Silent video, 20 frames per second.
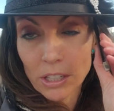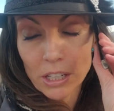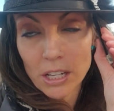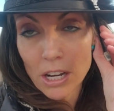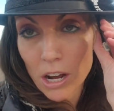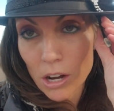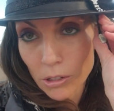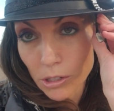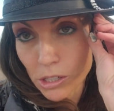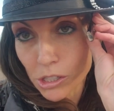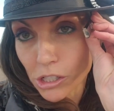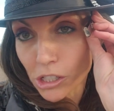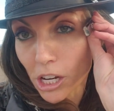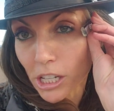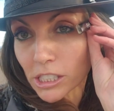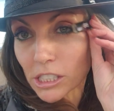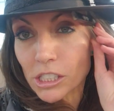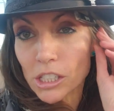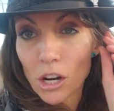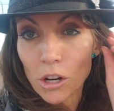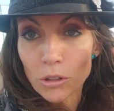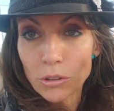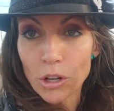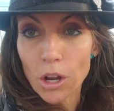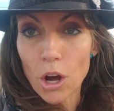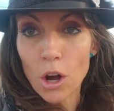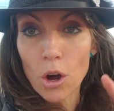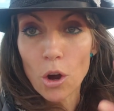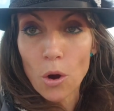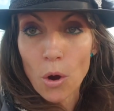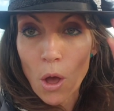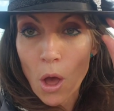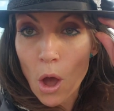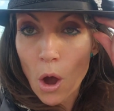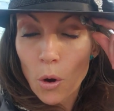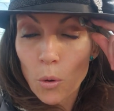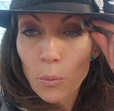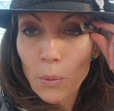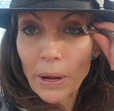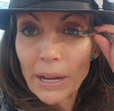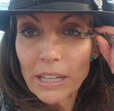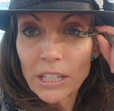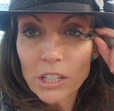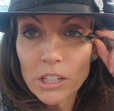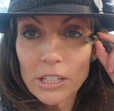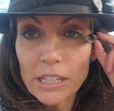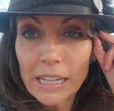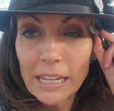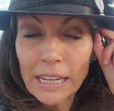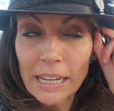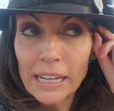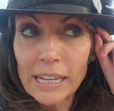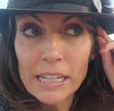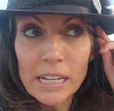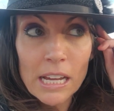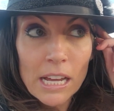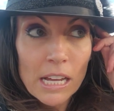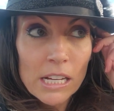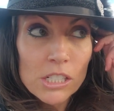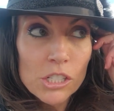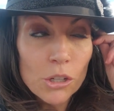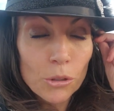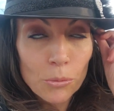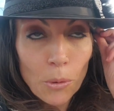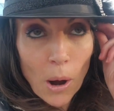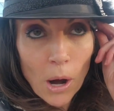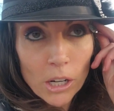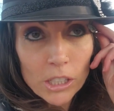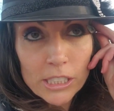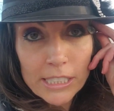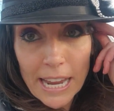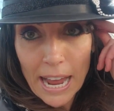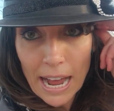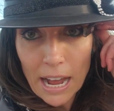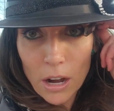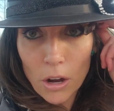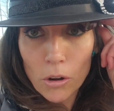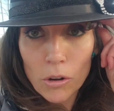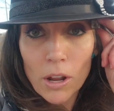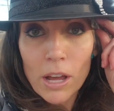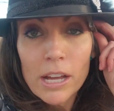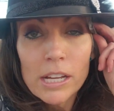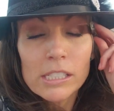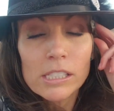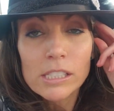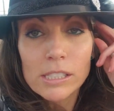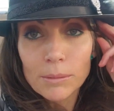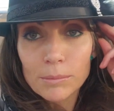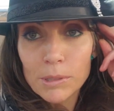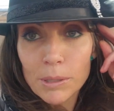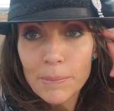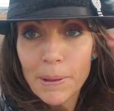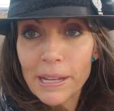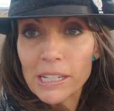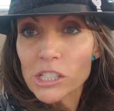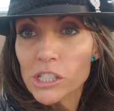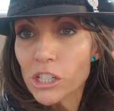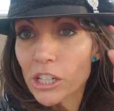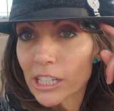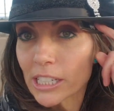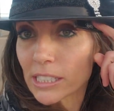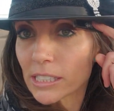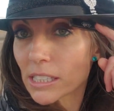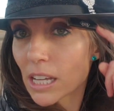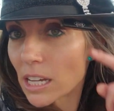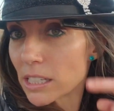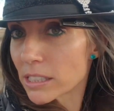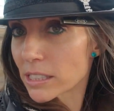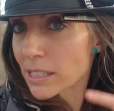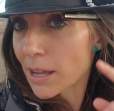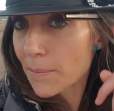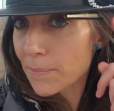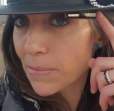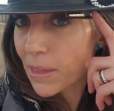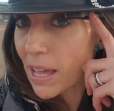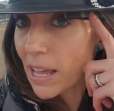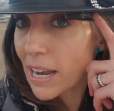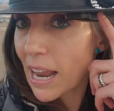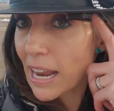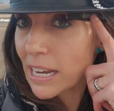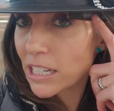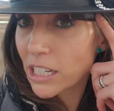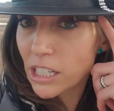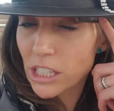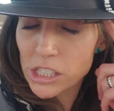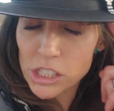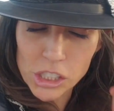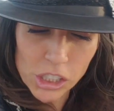You just don't know when you need to mark down some dimensions on something, and you can